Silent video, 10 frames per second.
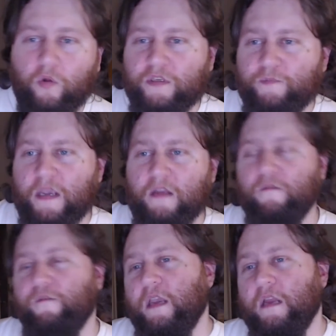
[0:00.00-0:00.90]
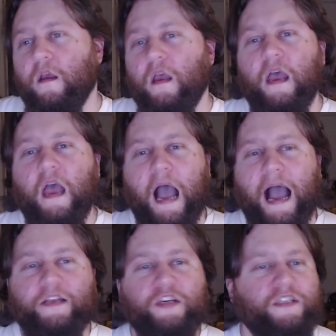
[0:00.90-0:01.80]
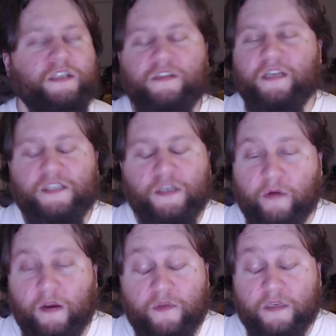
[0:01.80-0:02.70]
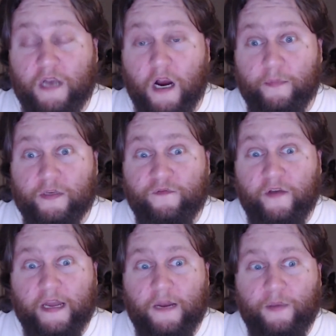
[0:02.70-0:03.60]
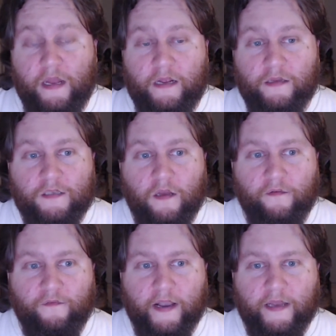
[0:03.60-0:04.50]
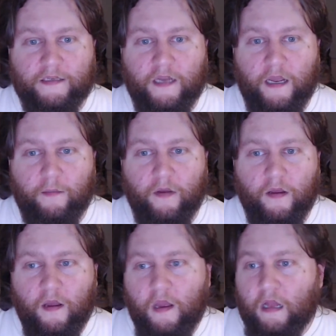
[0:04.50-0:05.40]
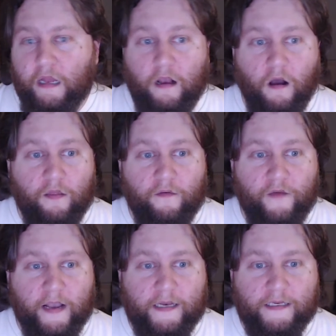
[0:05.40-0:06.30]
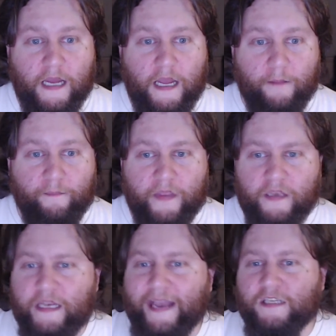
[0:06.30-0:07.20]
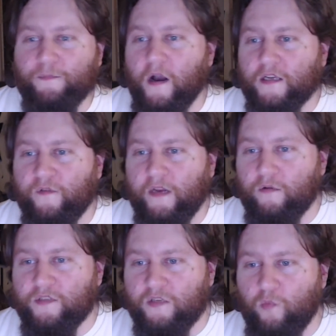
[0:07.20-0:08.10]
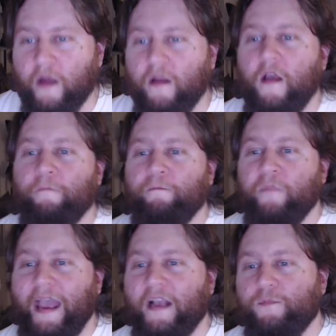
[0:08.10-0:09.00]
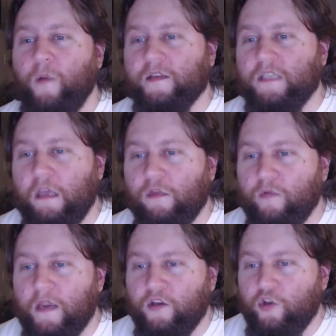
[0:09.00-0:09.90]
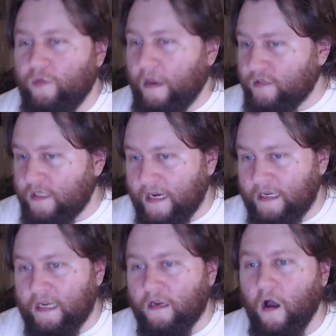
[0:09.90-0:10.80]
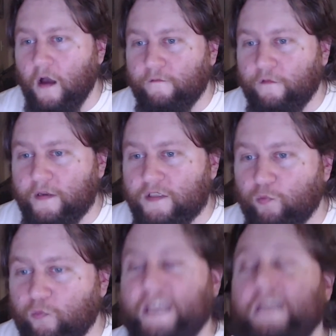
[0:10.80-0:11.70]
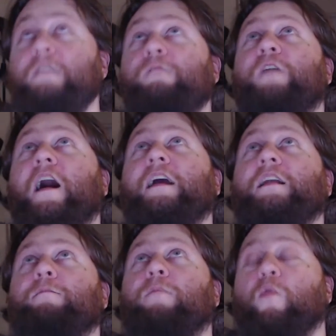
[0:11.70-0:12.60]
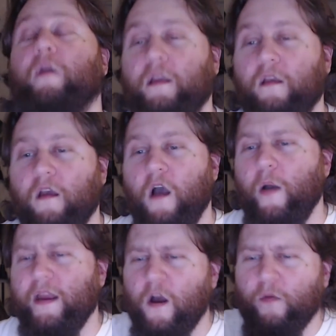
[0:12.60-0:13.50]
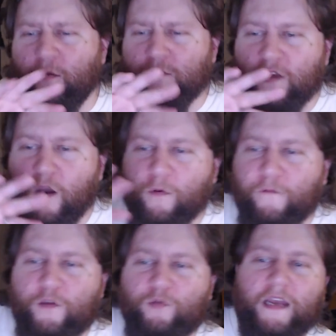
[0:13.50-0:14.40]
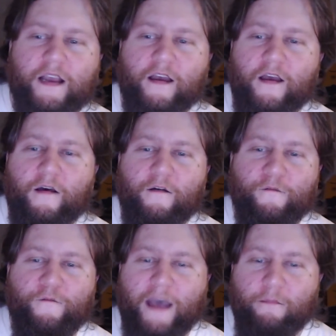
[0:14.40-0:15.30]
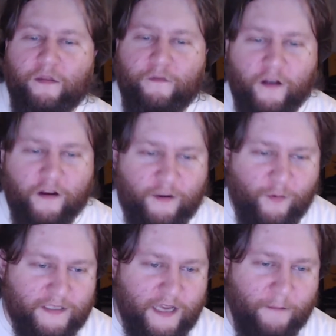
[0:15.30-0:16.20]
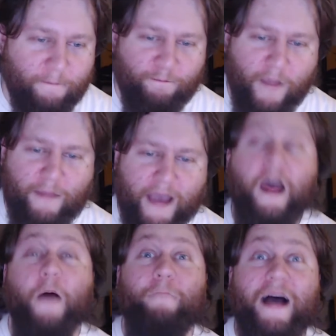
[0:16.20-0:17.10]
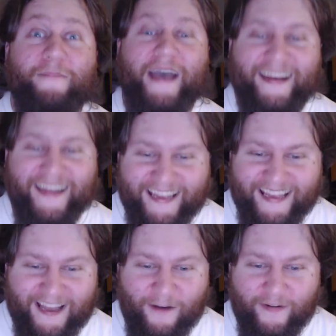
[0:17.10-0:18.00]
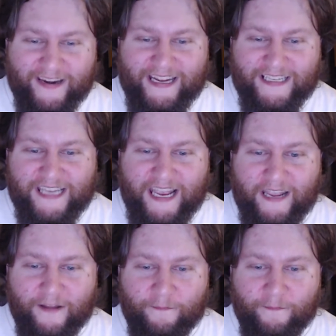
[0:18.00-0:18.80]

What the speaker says: He's beating feet. I just disagree with his garbage fucking opinions all the fucking time. Like, all the fucking time. His Xbox video says what? Xbox E3 2019 conference redefined boring. Oh, wait, no, that was Review Tech Fat Motherfucker USA. My bad. My bad. What did he say?